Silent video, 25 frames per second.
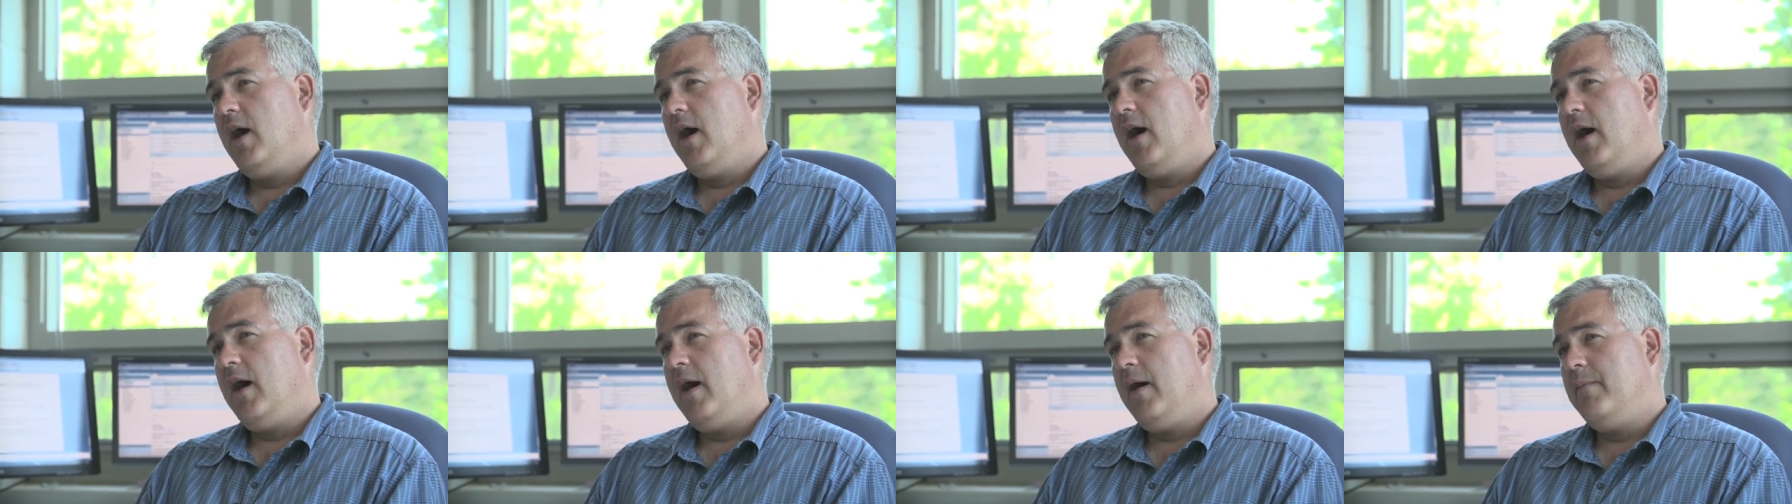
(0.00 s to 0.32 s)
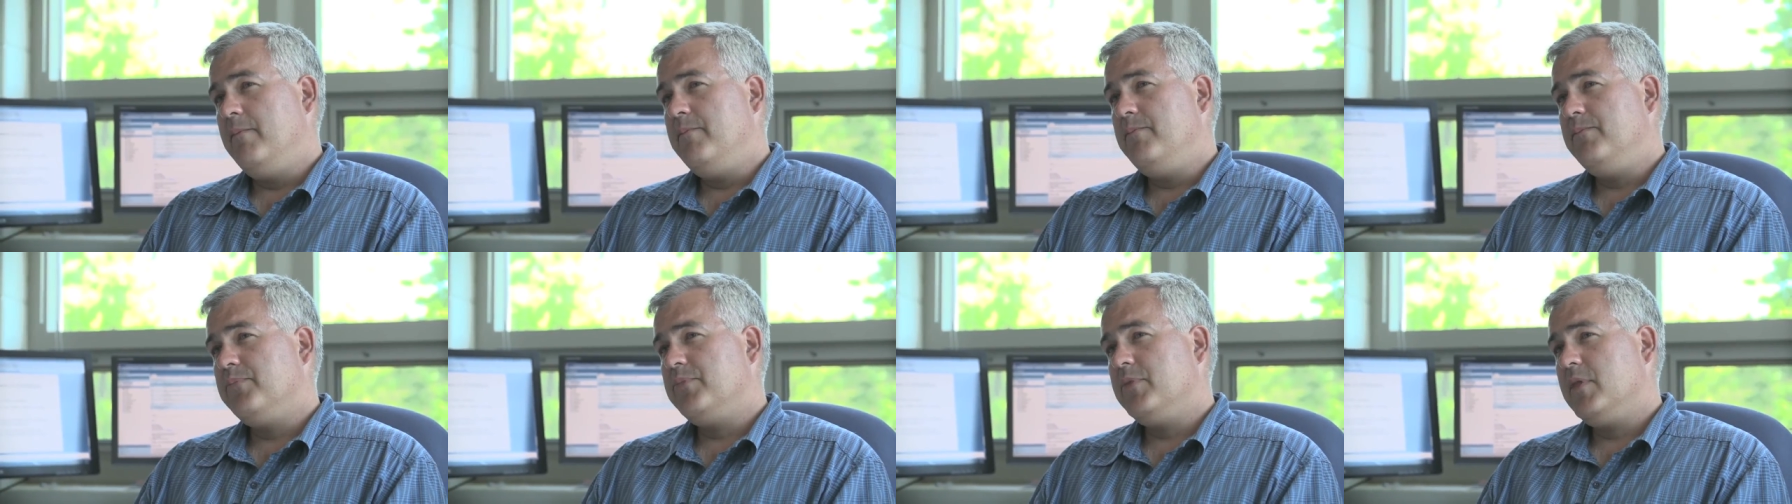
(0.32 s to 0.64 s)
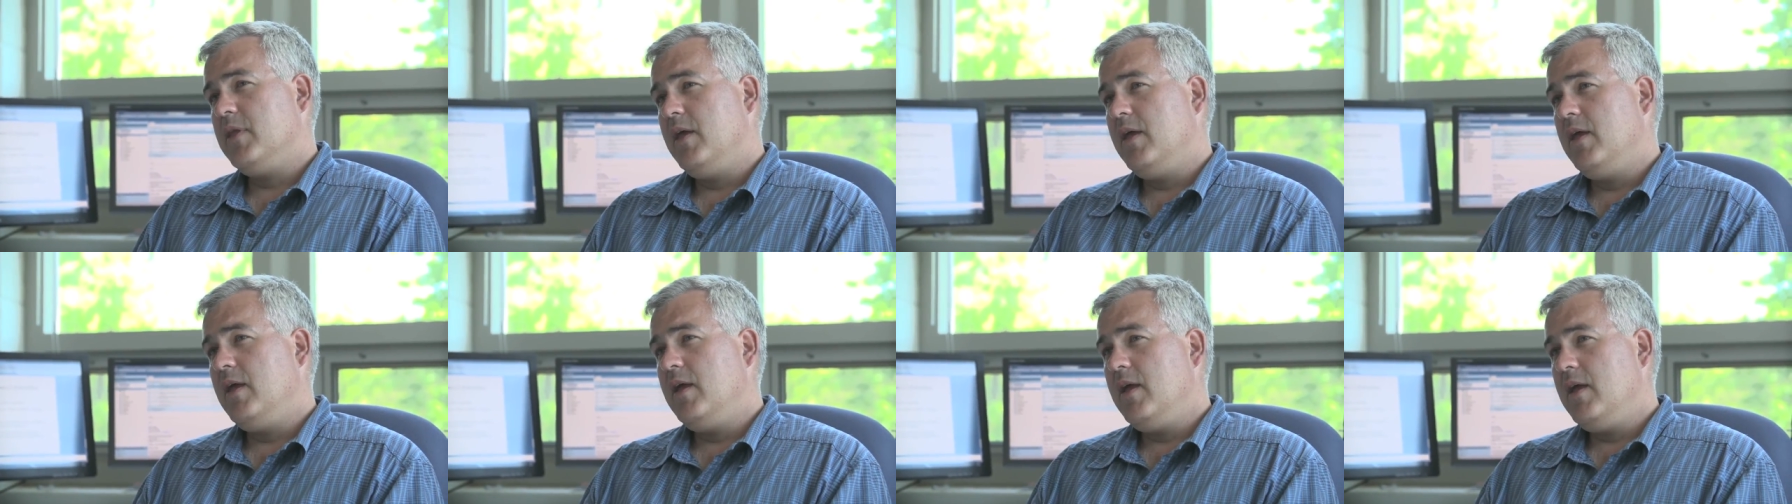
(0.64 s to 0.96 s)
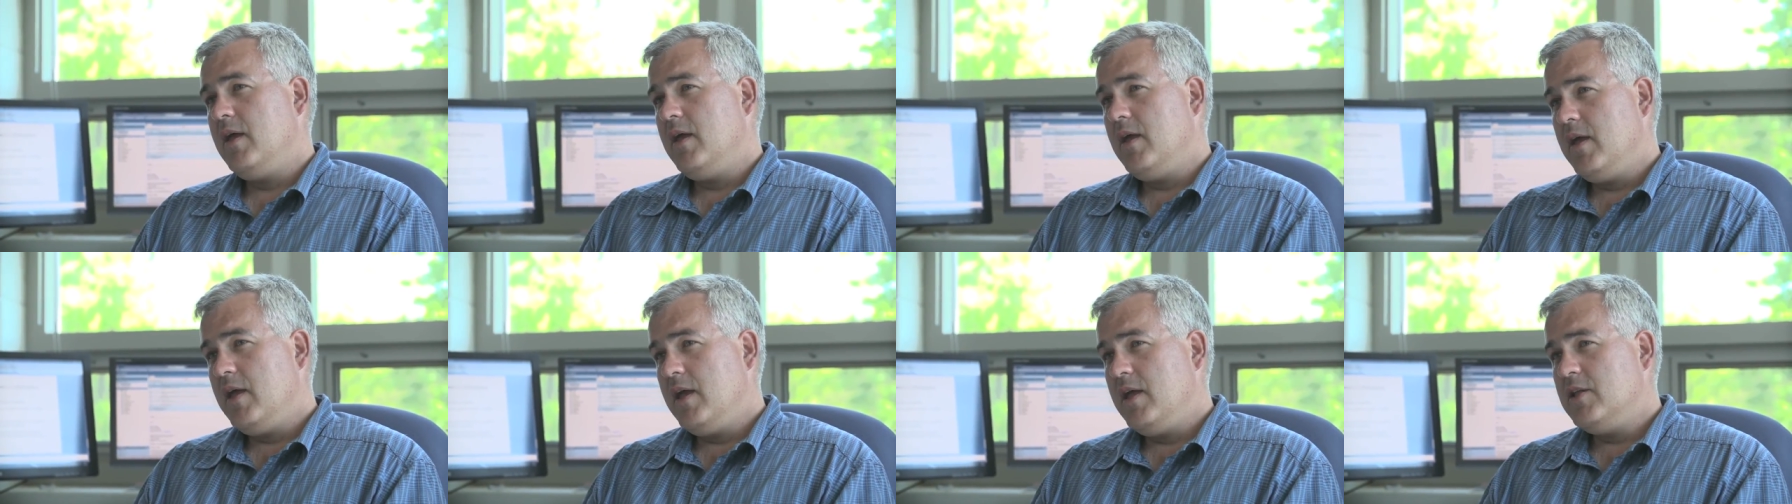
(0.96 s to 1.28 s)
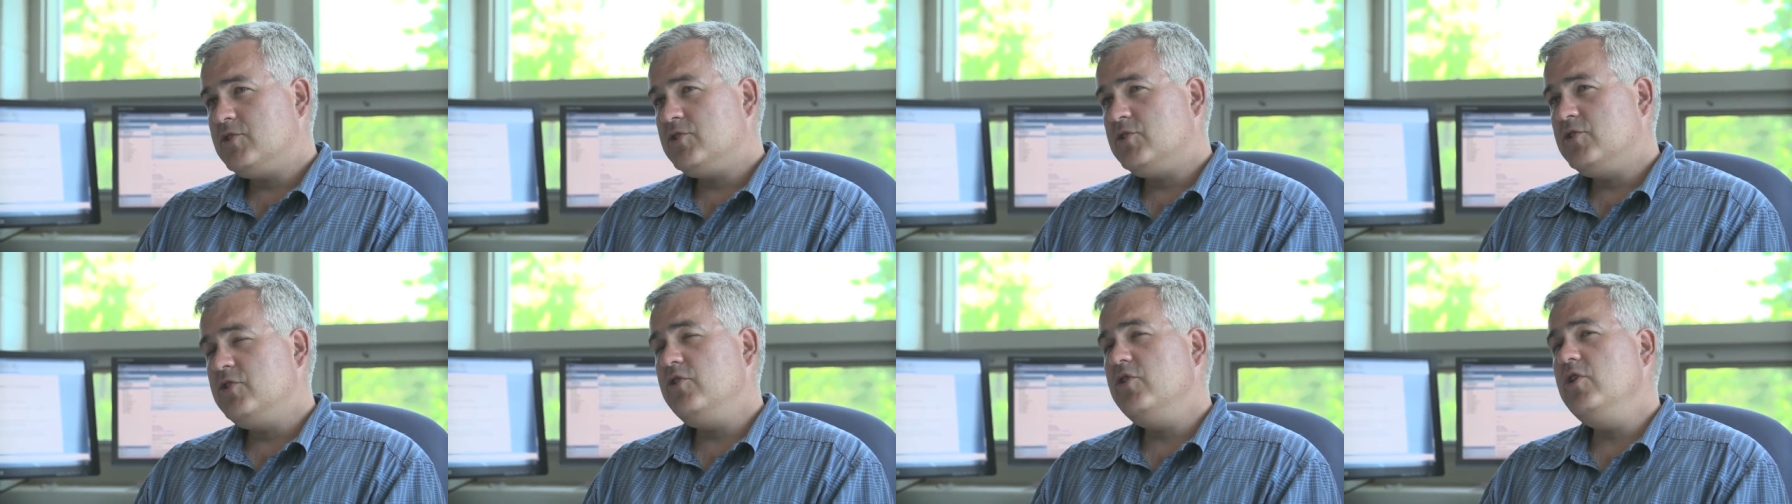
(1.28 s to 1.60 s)
Um,
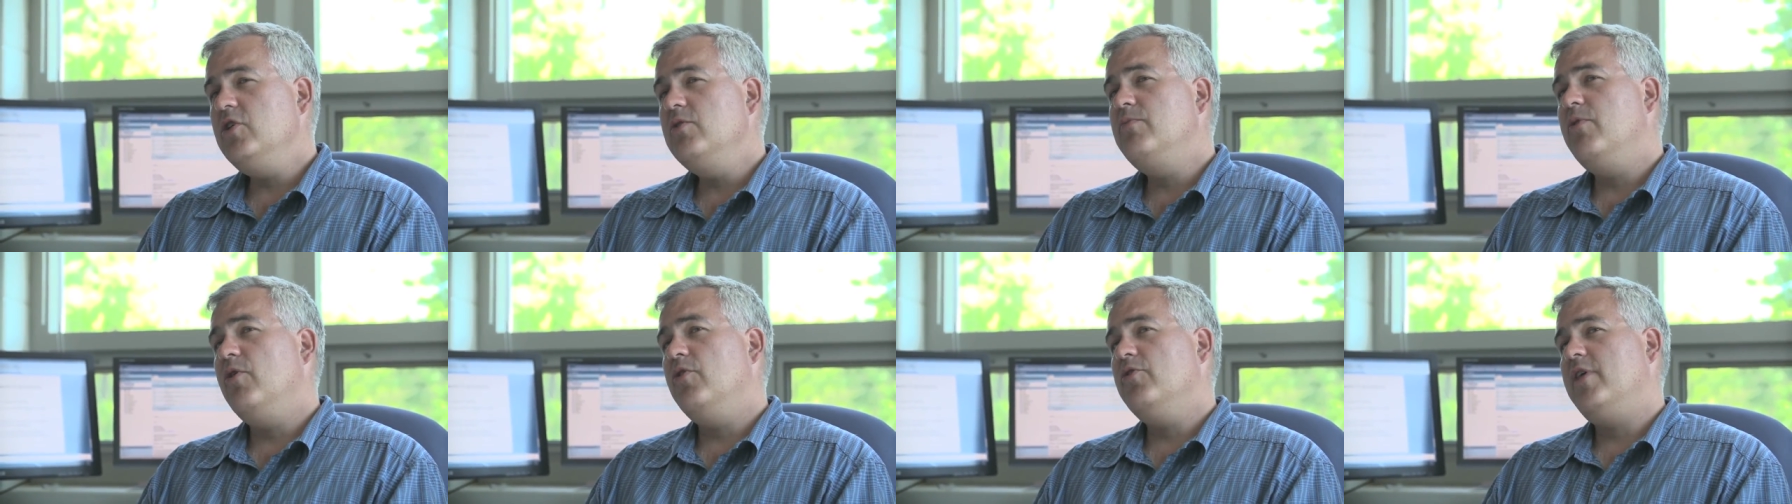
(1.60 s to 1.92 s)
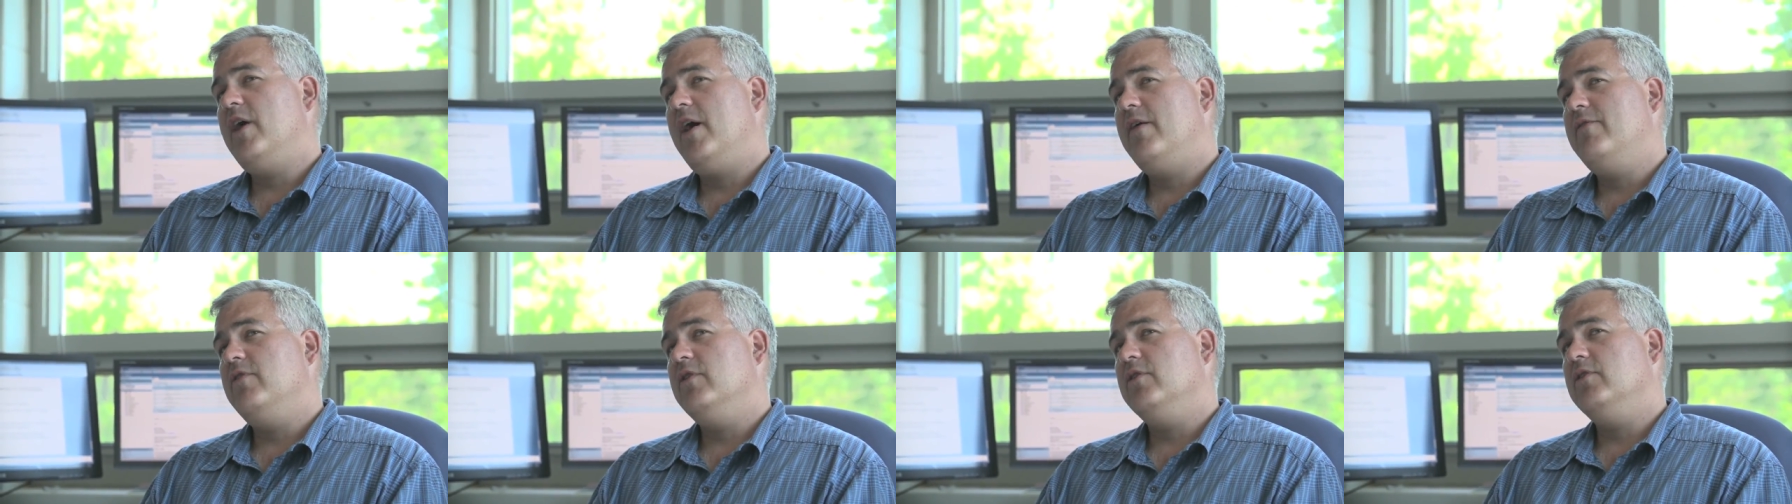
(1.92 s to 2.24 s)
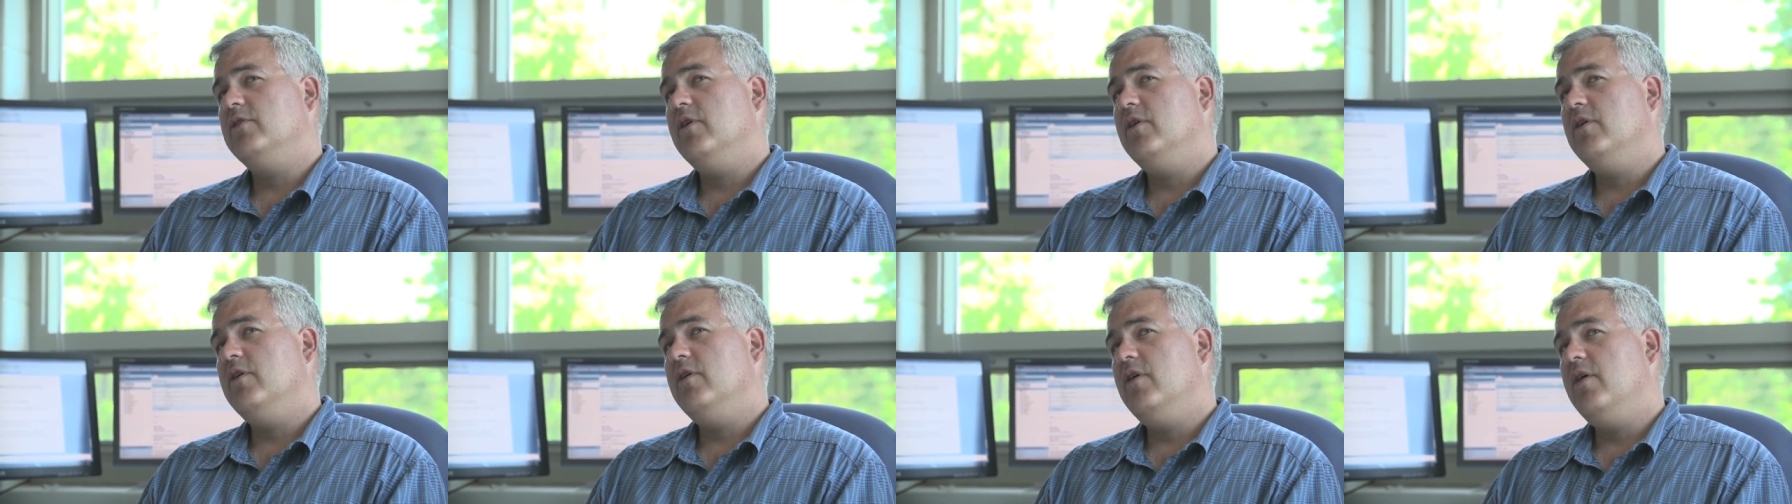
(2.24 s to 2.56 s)
it's true you both have a